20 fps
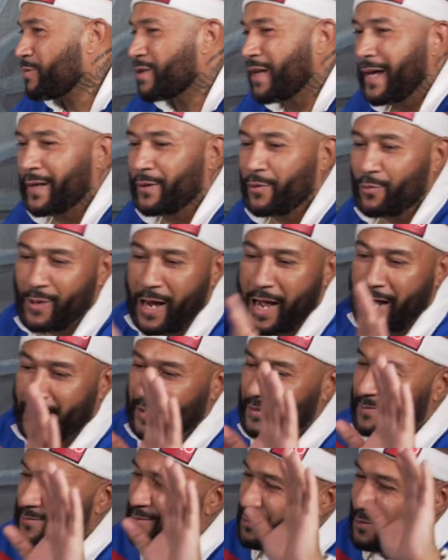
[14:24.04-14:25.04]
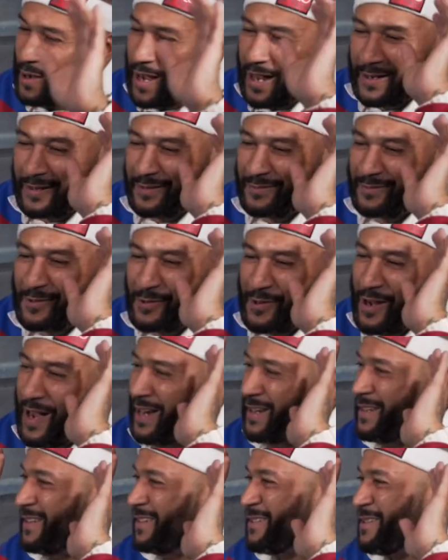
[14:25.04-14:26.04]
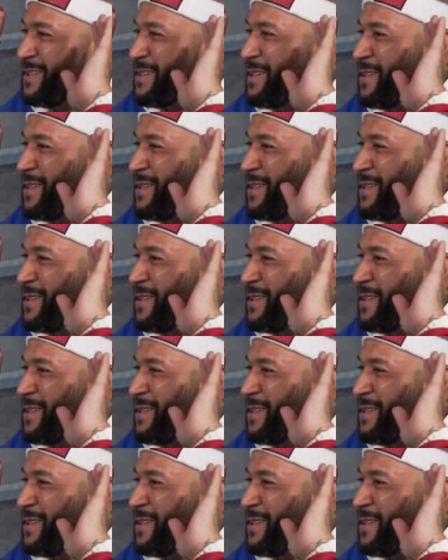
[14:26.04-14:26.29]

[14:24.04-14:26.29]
he was like, you got it, you got it, you got it,